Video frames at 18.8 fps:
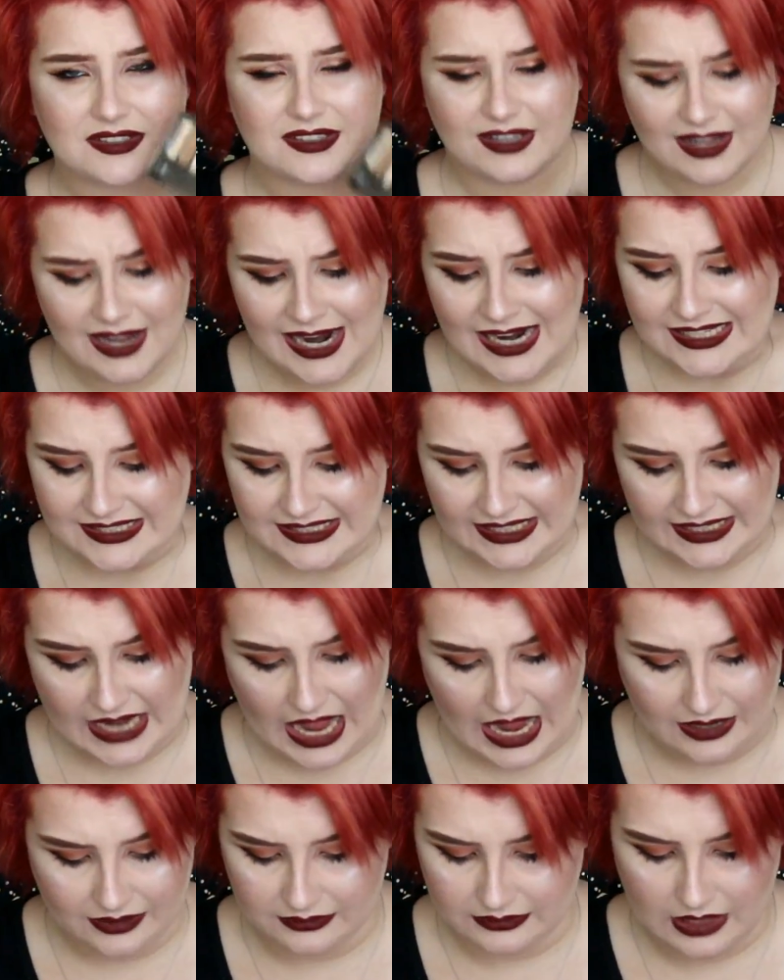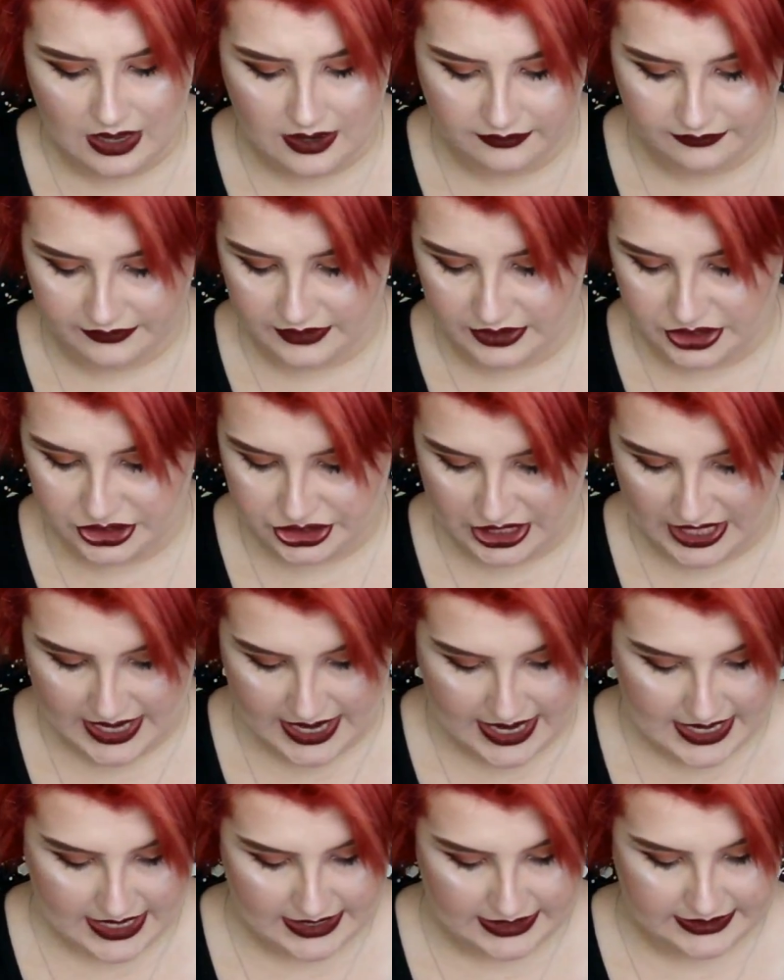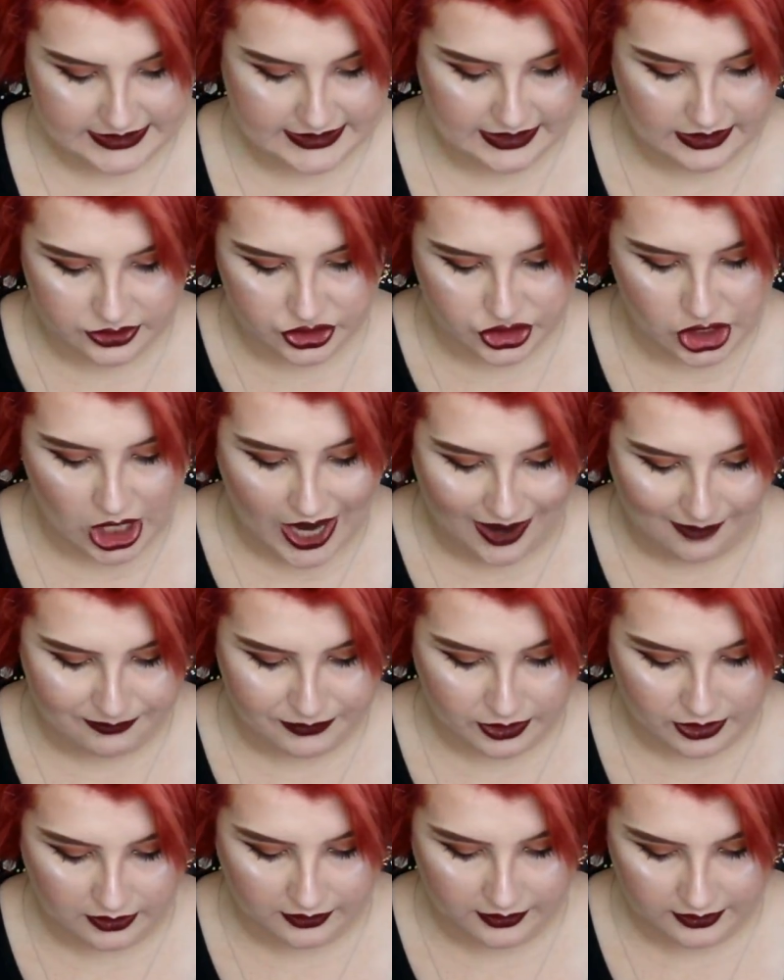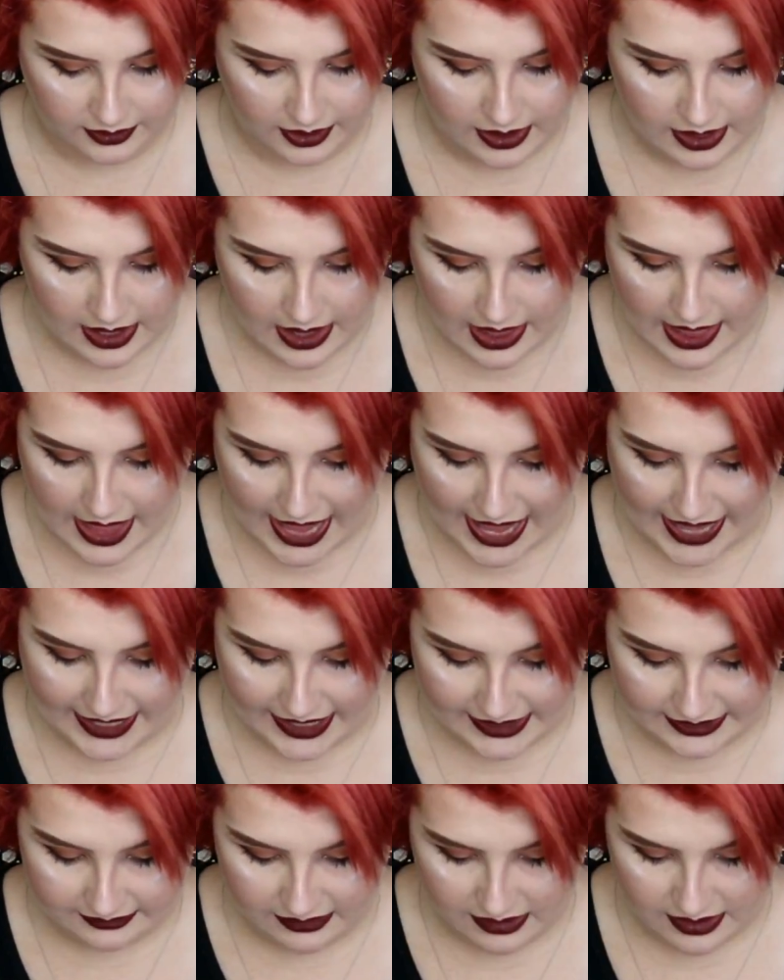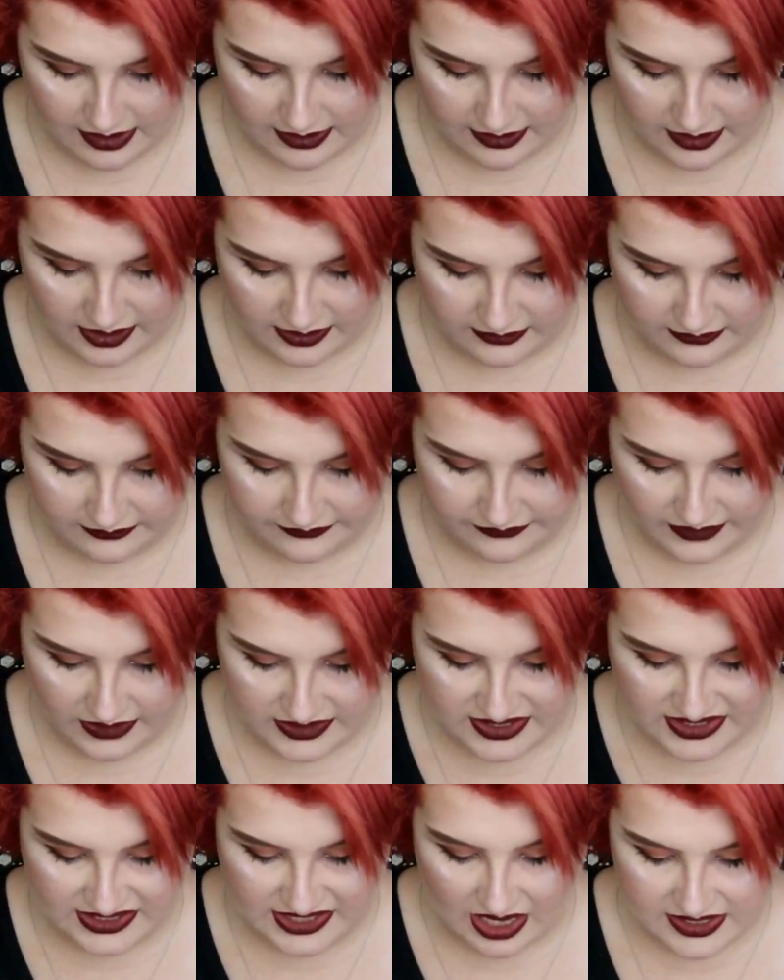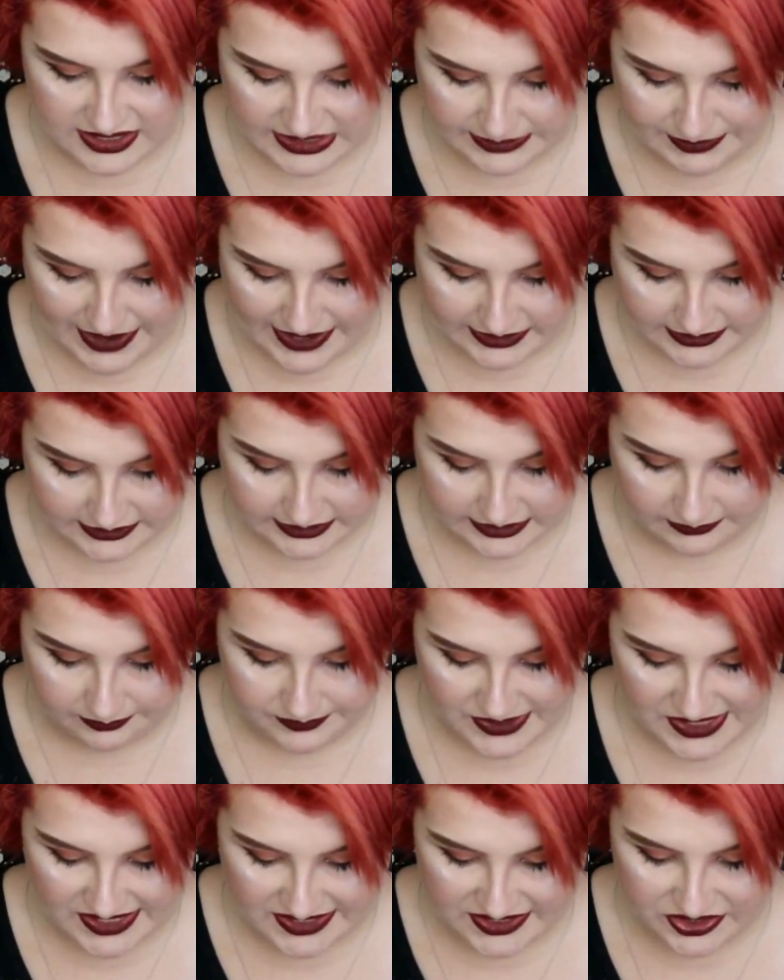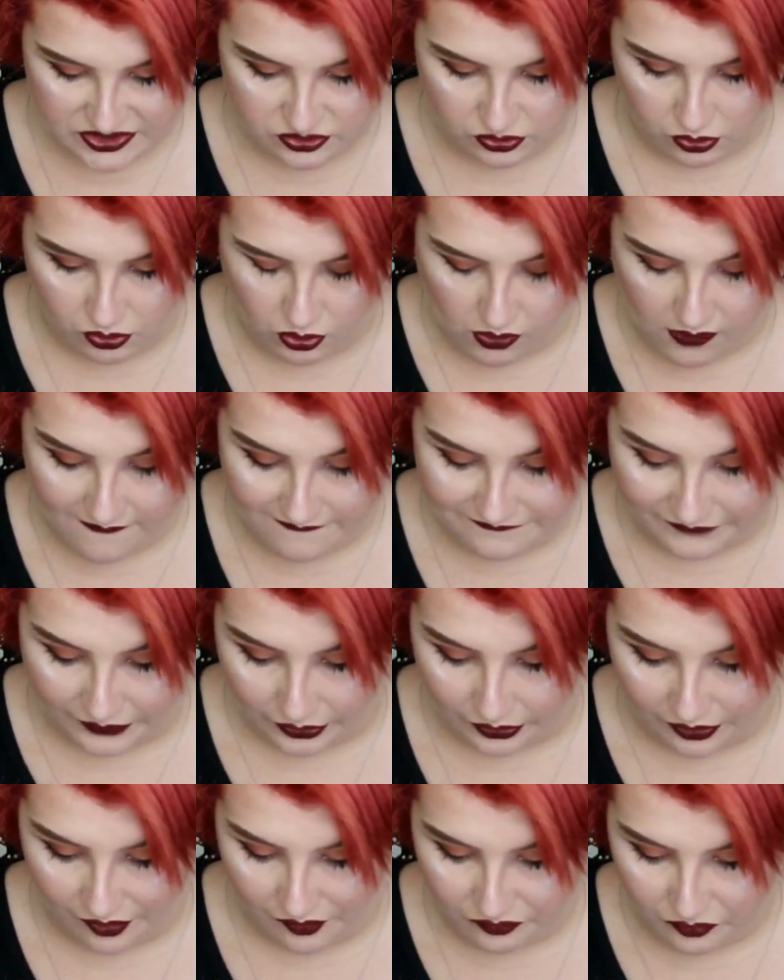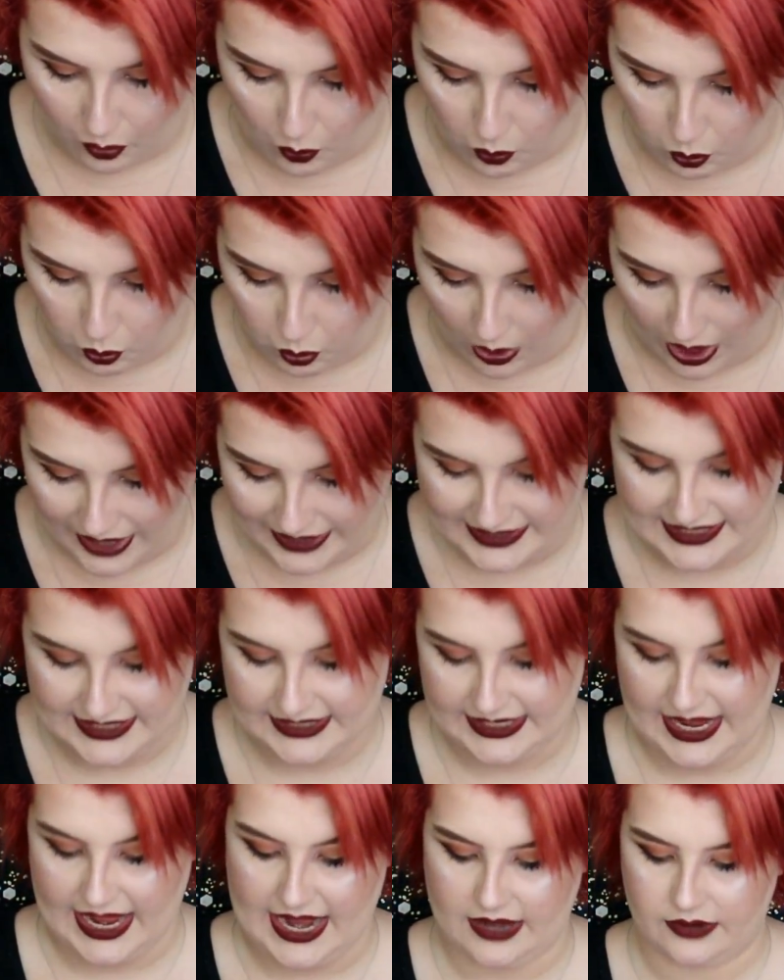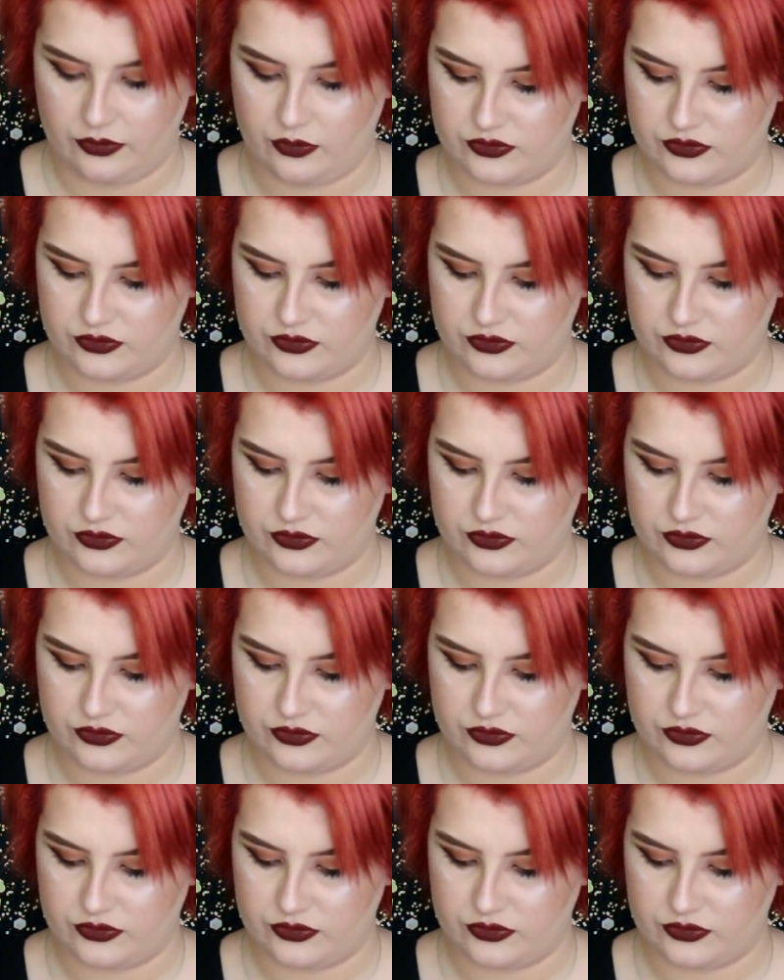Classic. I love the shades Chopper, and I love Suspect, Pistol, Verve, YDK.